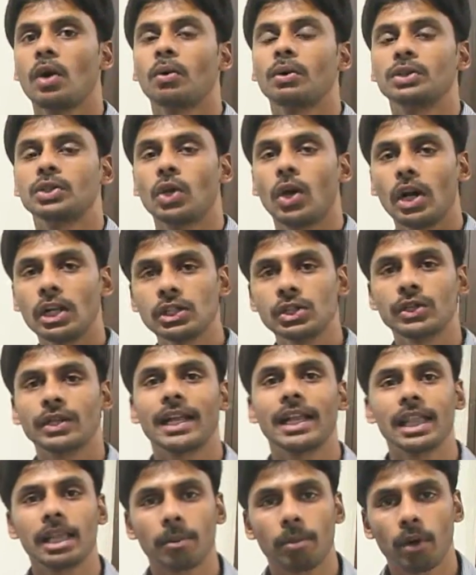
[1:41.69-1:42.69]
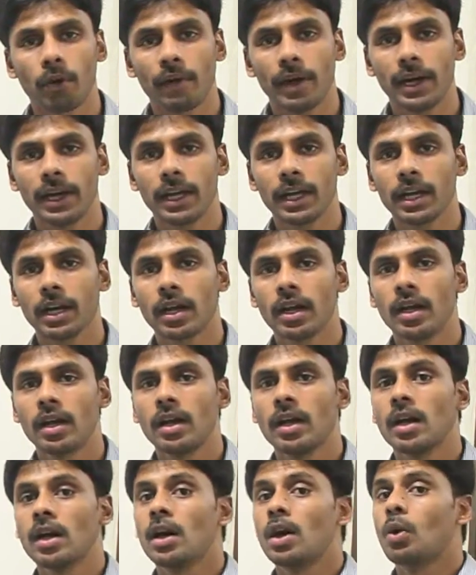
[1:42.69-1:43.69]
we should also tell the provider
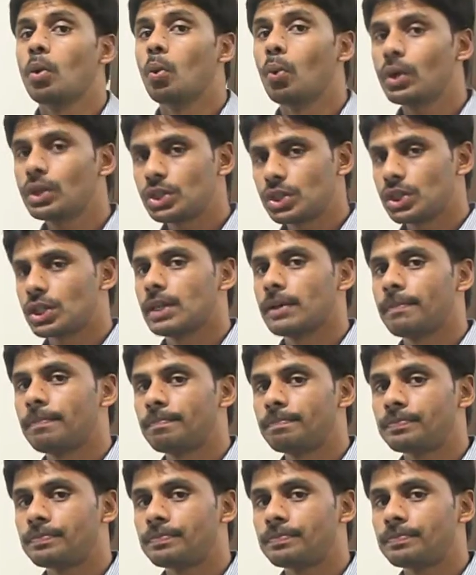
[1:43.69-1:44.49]
which